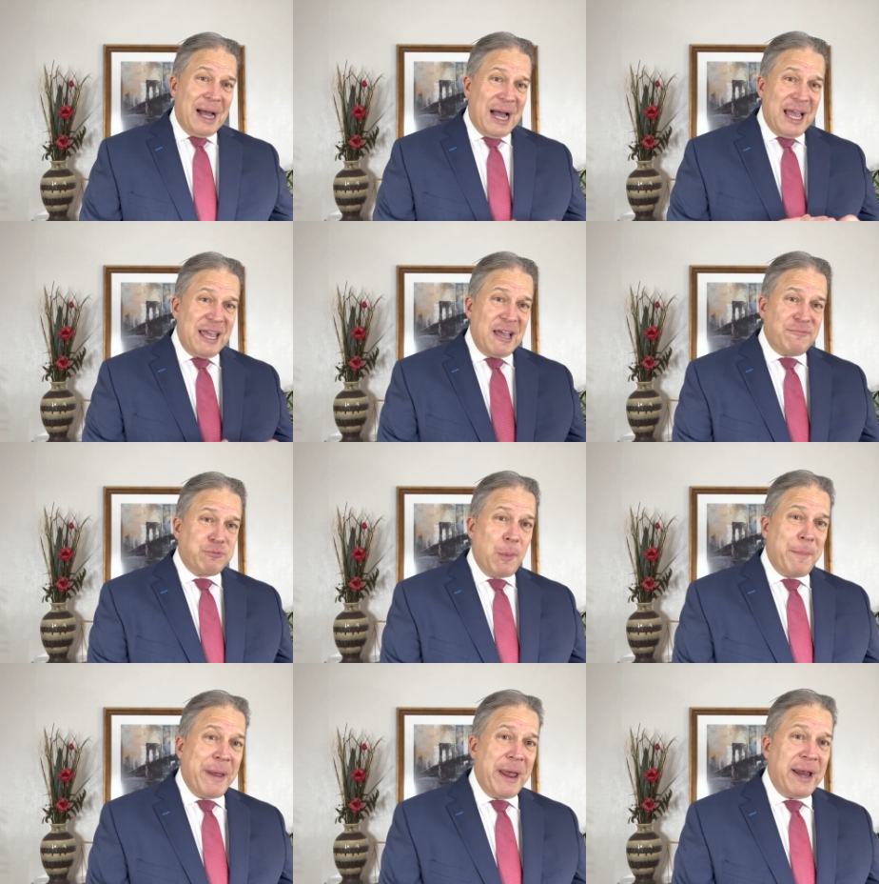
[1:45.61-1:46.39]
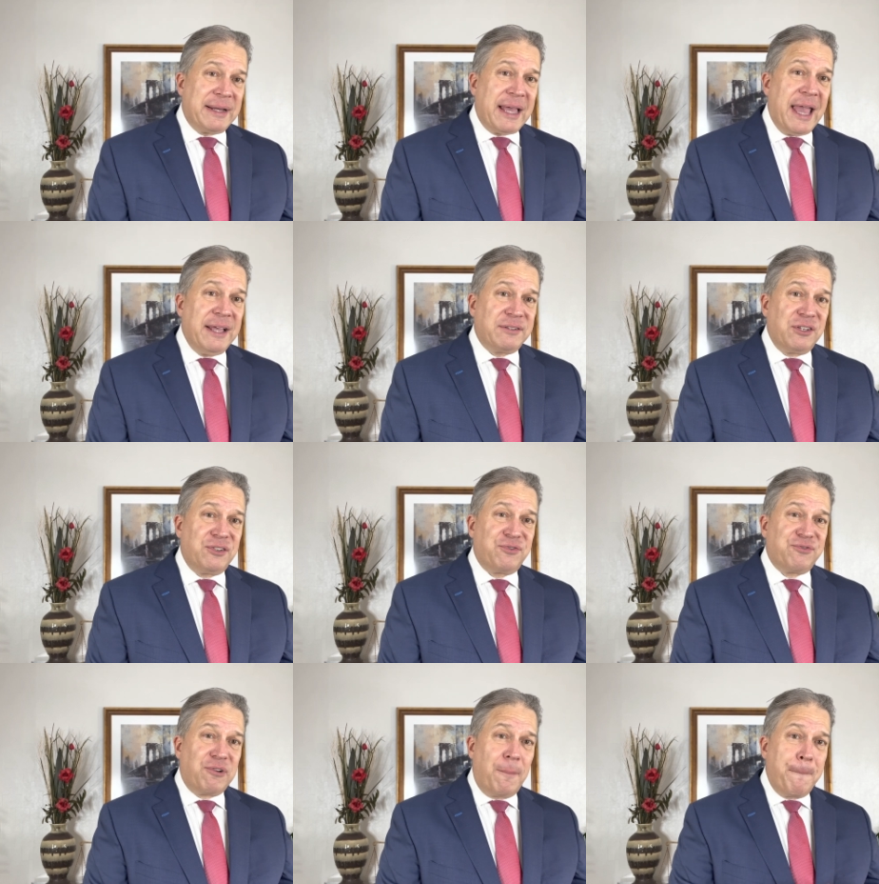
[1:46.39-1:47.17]
I have prepared cases
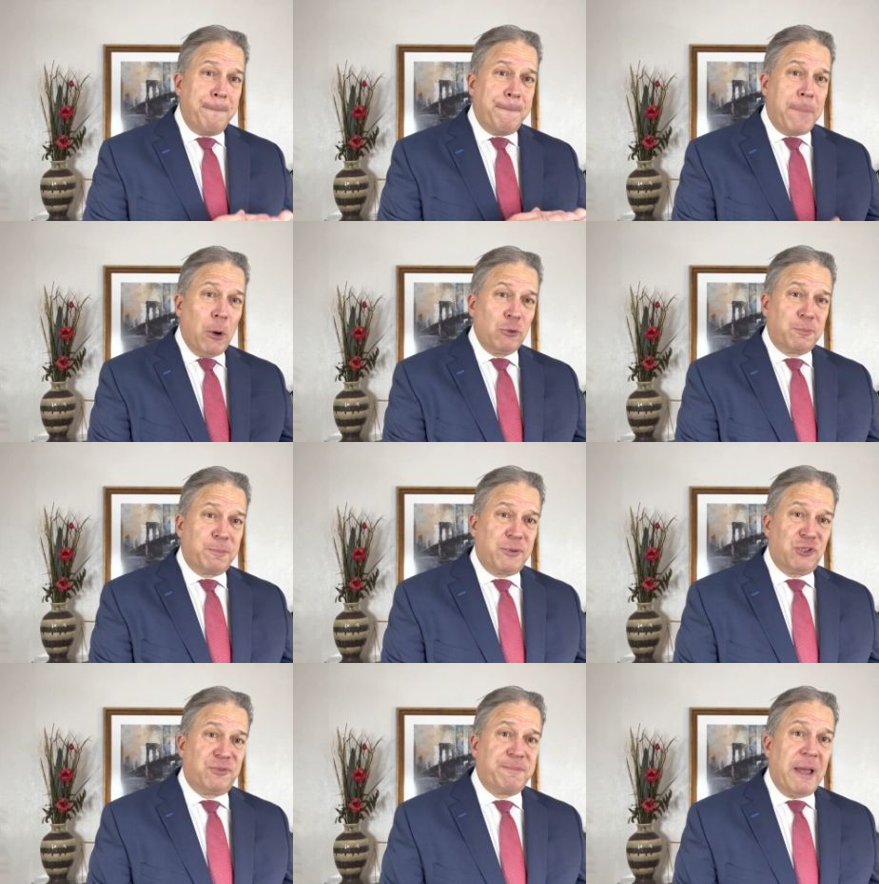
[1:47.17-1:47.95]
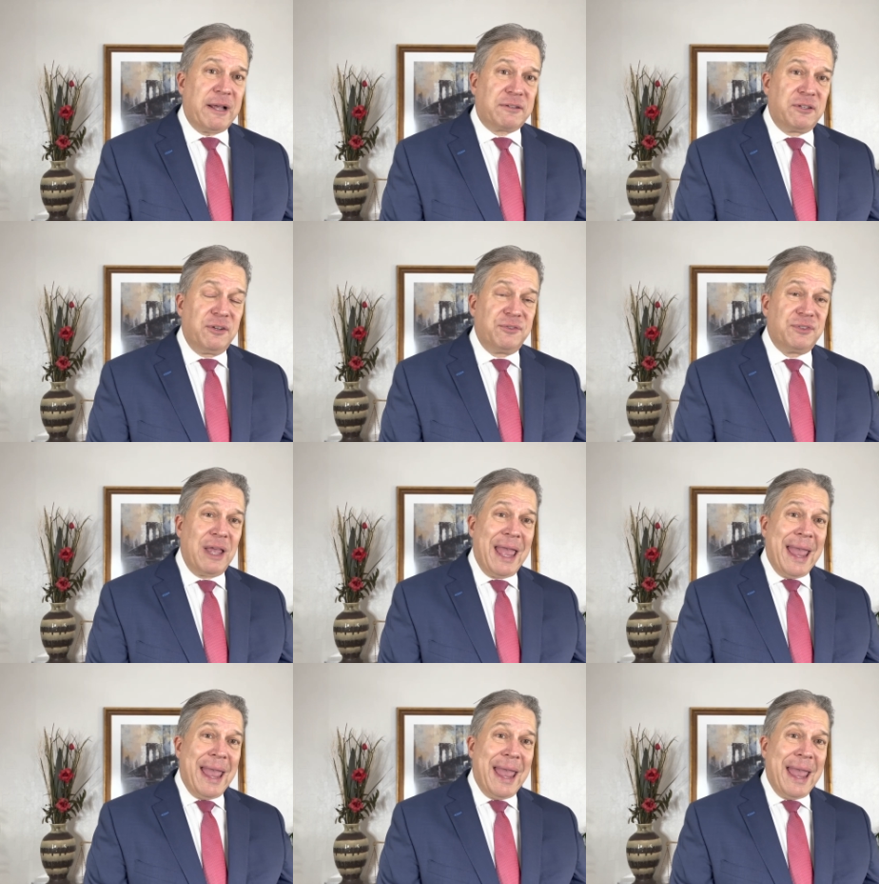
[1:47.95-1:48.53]
from both perspectives,